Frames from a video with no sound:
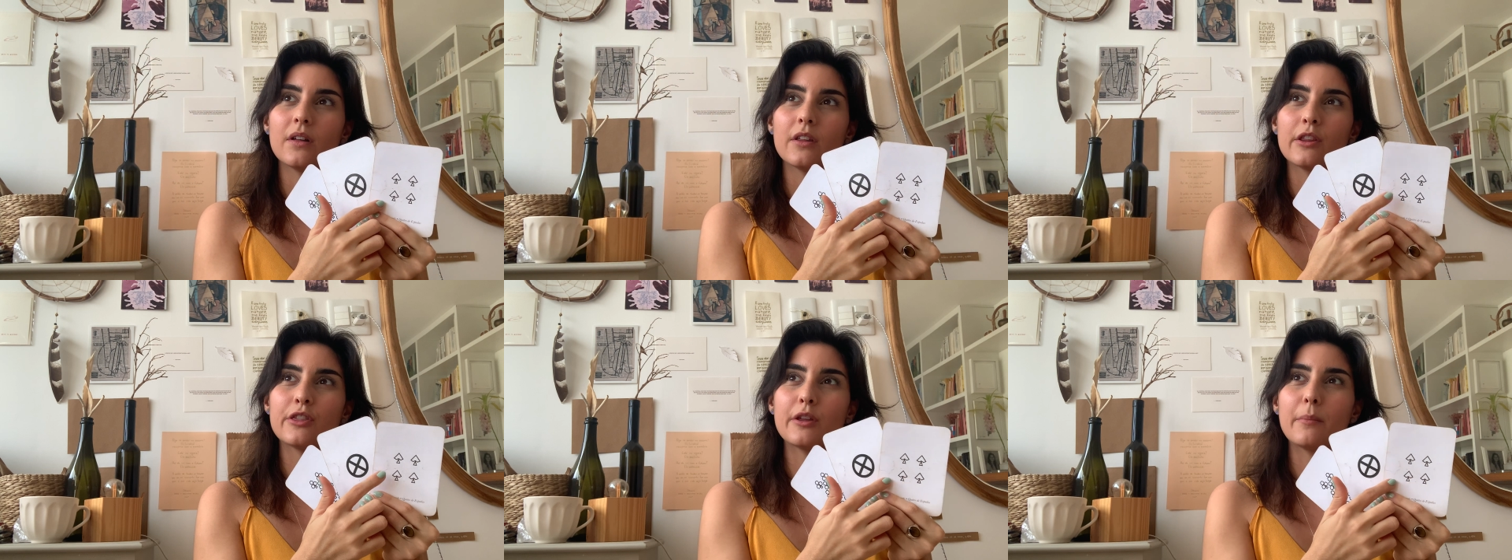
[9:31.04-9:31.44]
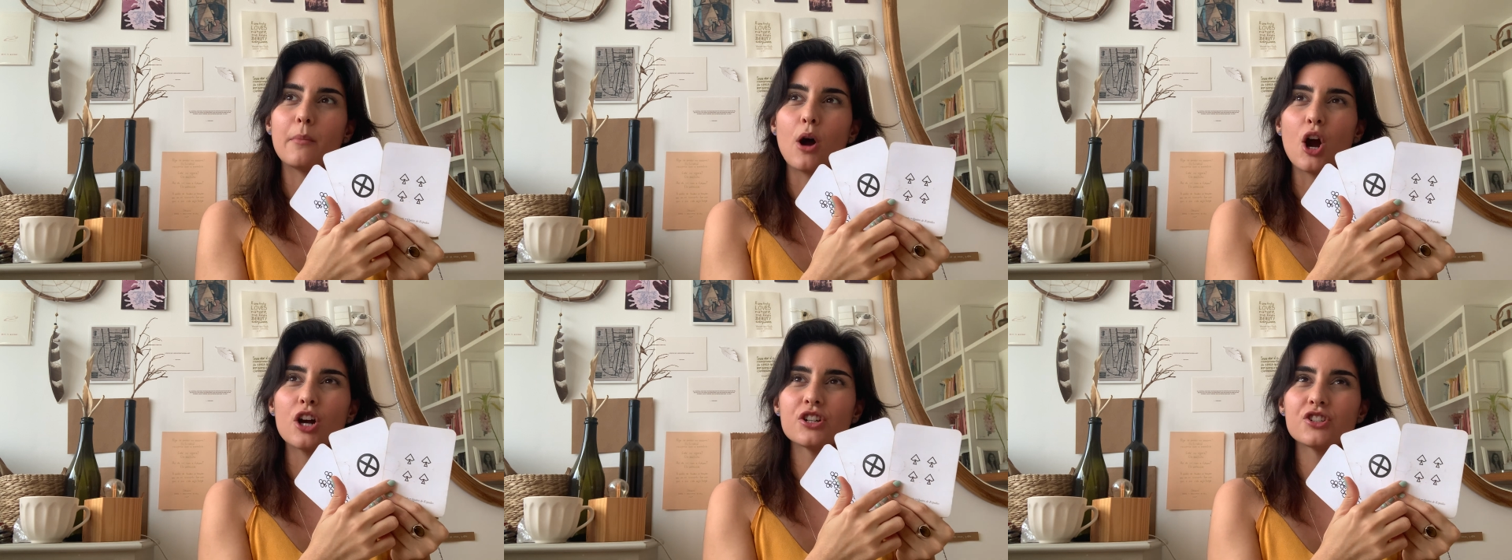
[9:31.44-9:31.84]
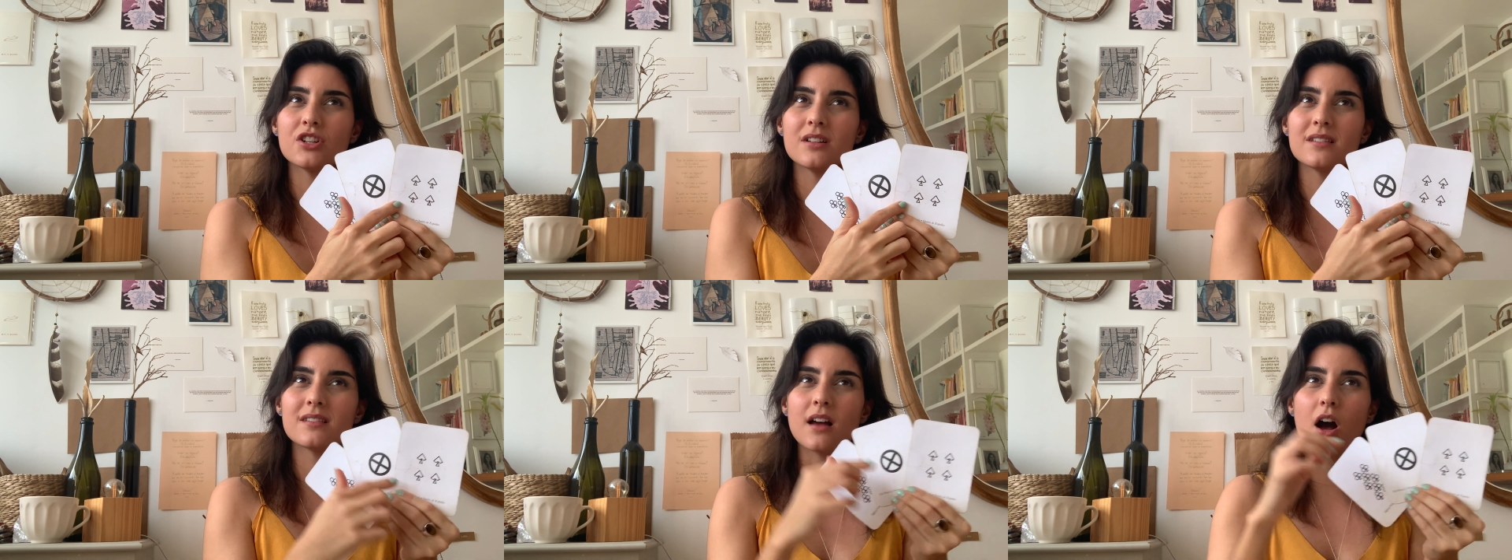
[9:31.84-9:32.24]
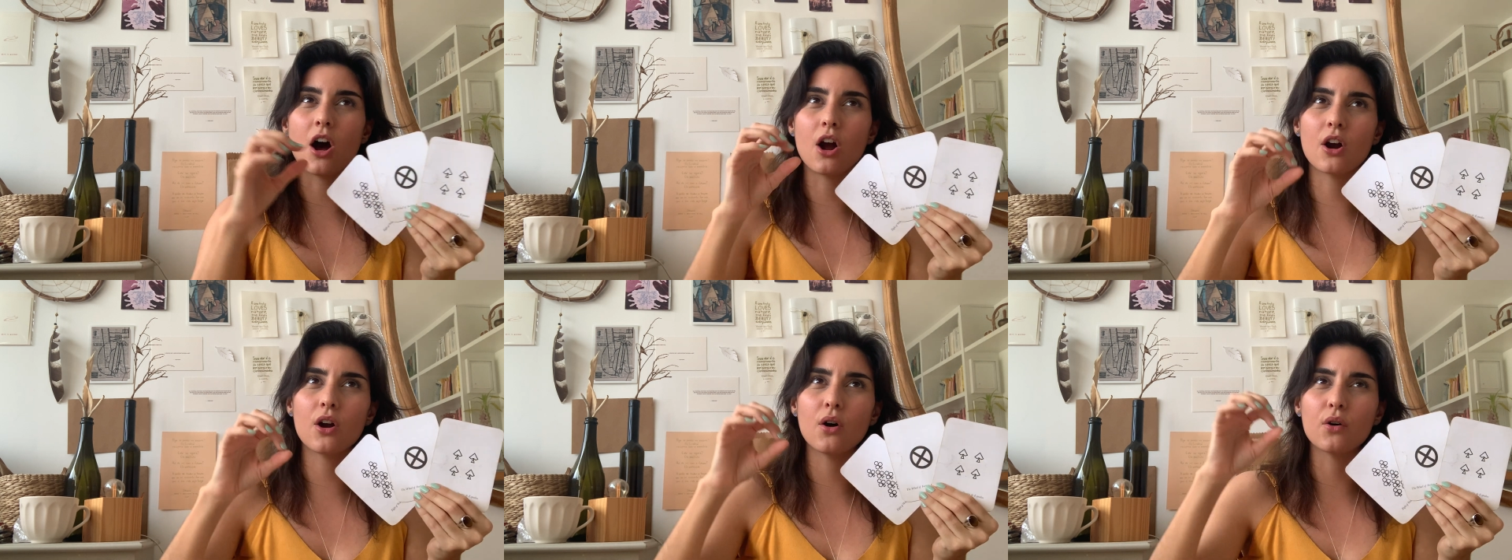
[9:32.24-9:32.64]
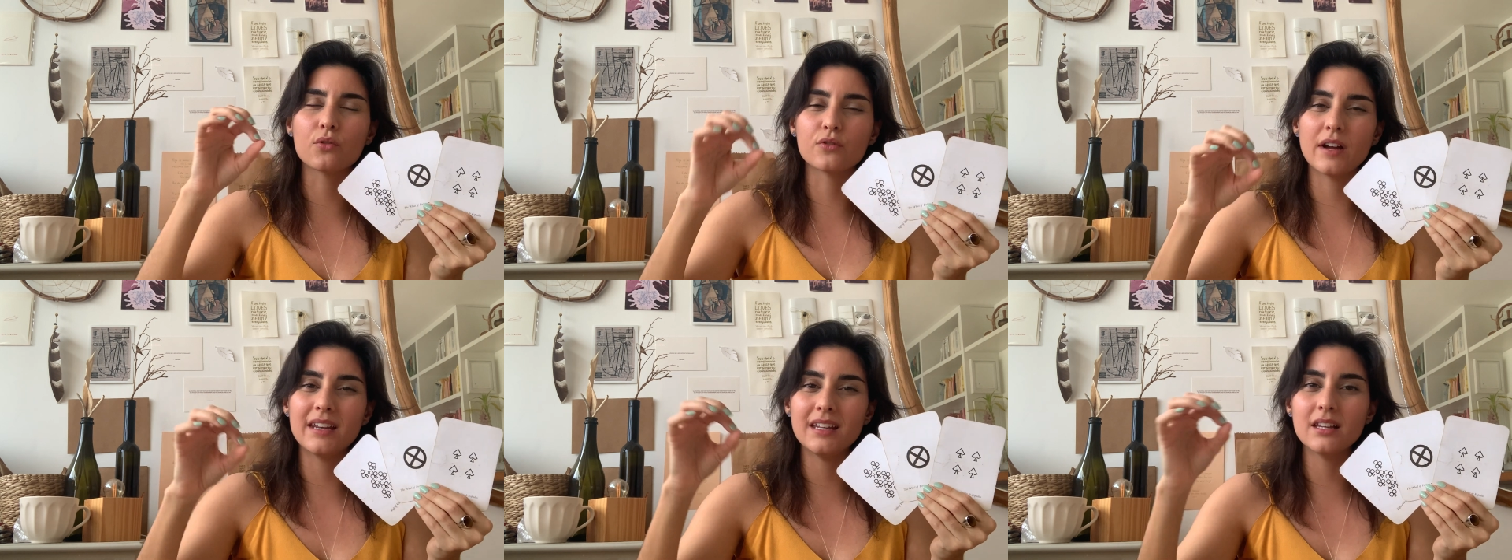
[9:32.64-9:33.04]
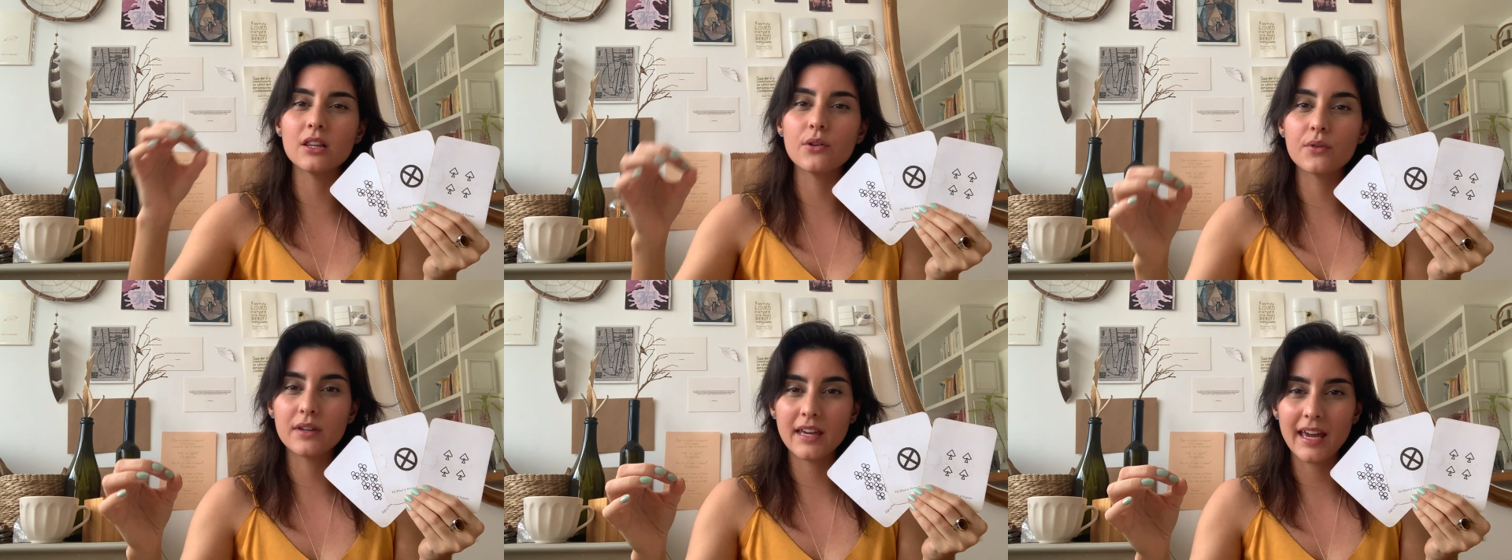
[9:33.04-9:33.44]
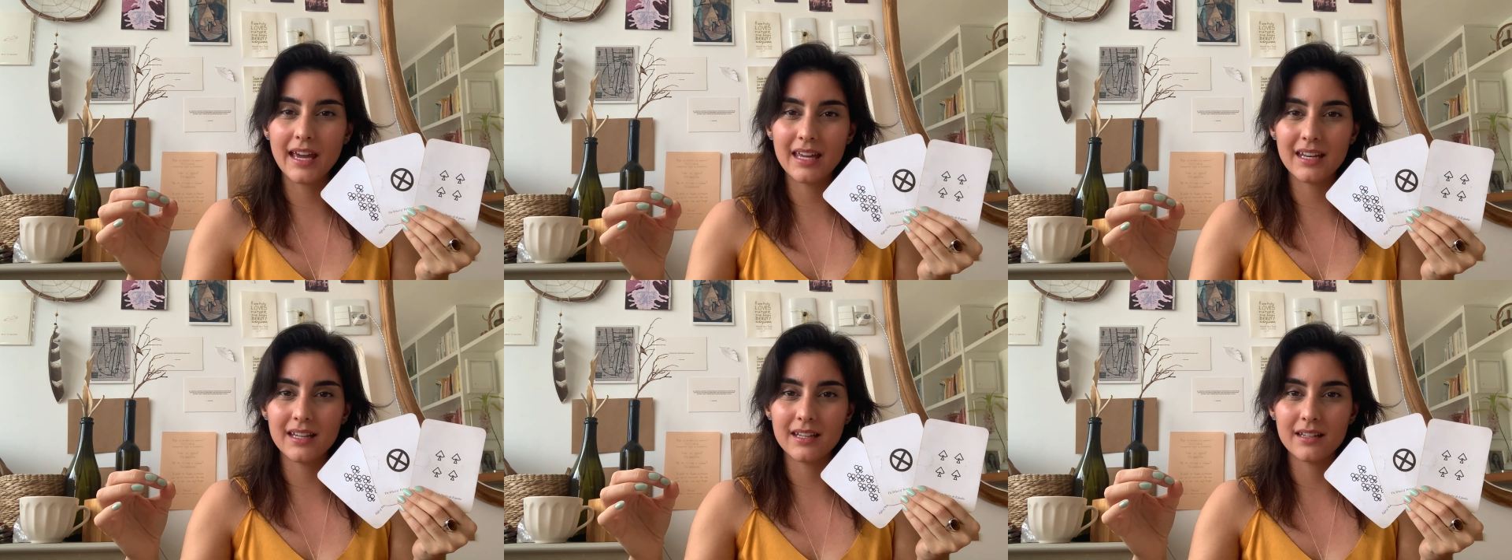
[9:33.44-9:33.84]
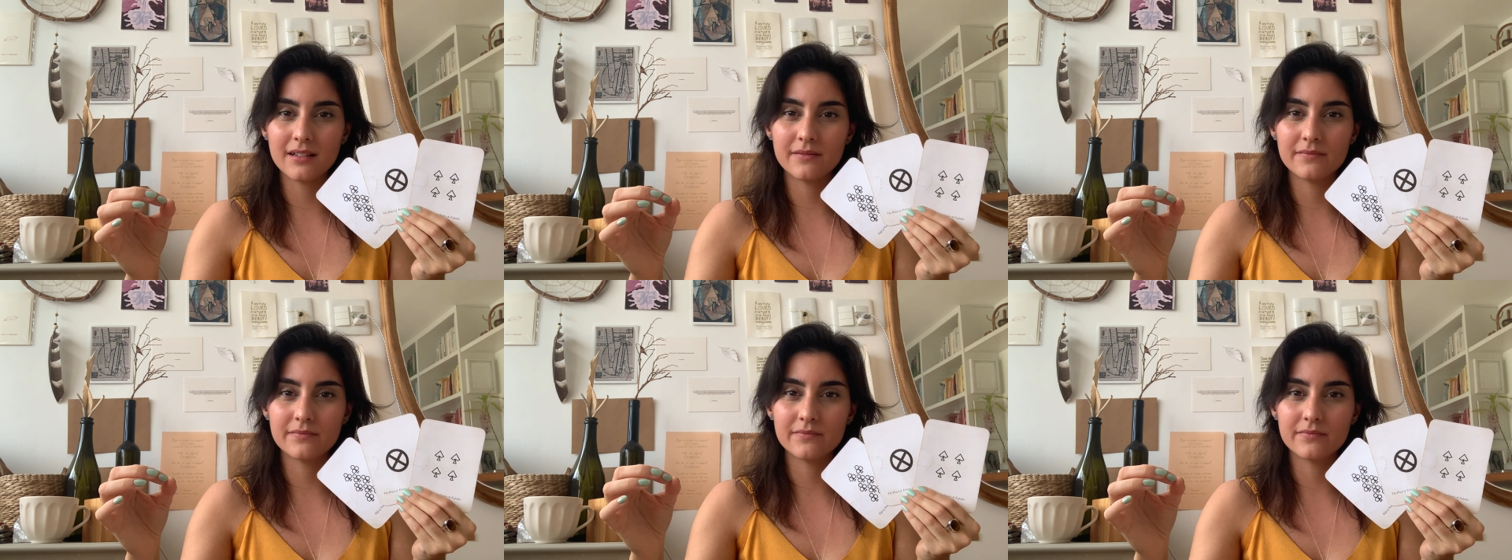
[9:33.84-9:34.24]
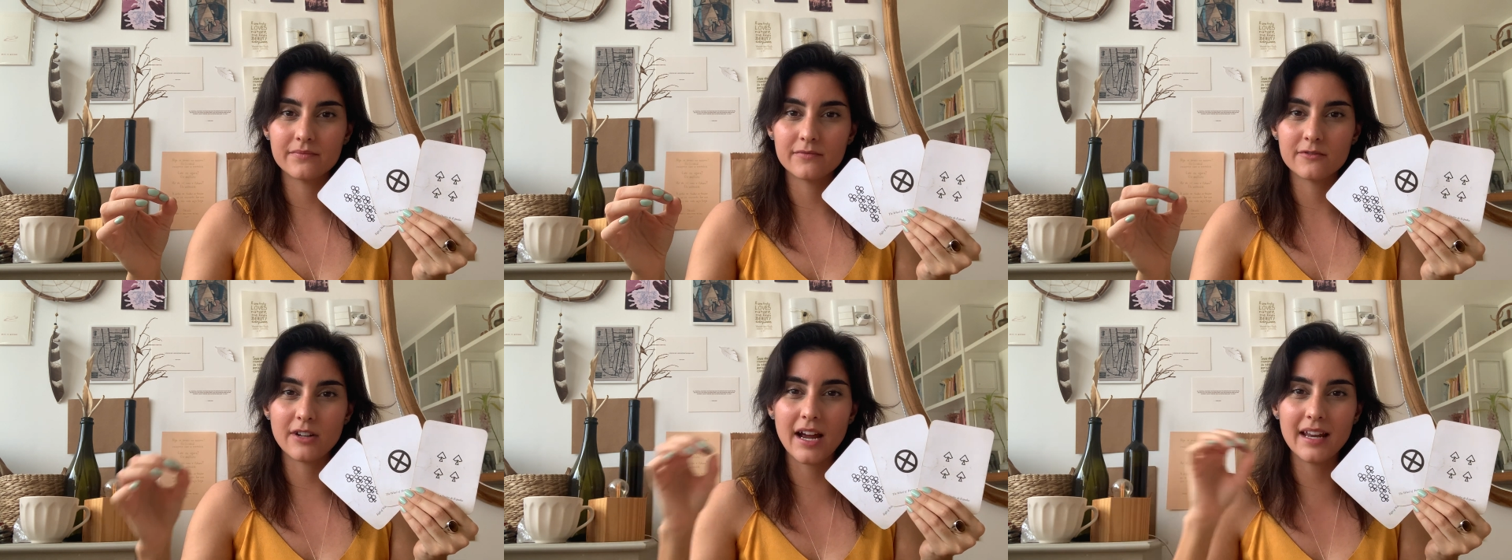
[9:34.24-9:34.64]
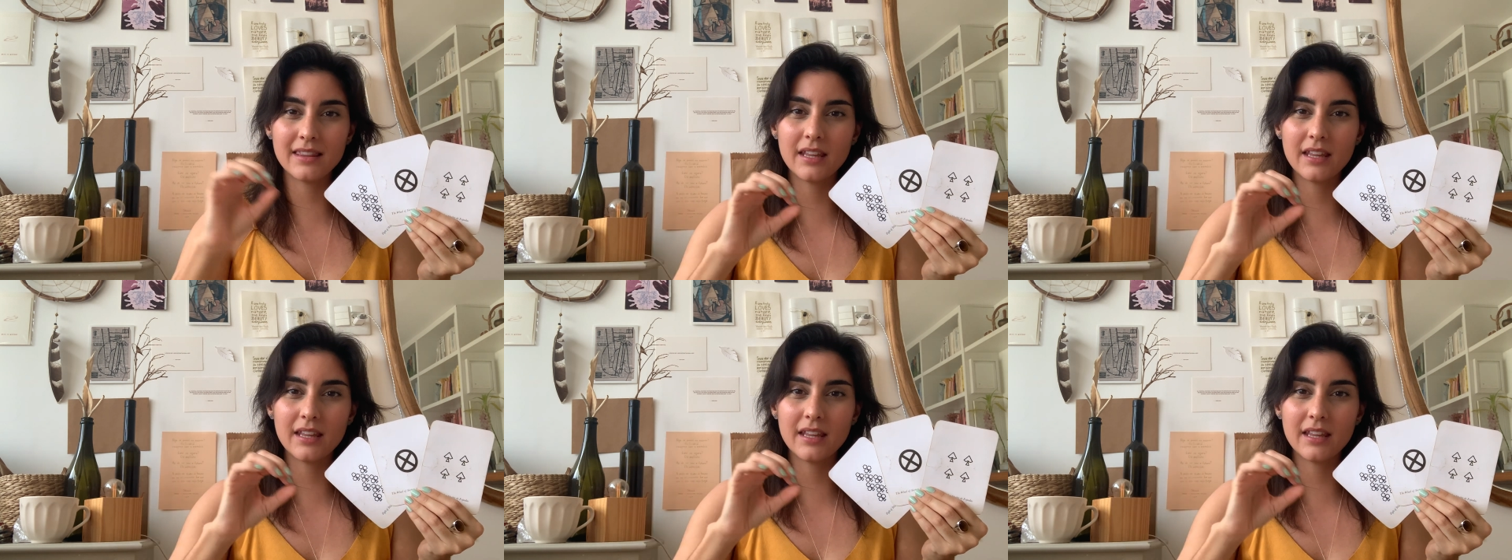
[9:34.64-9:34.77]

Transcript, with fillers: the margins are already located, right?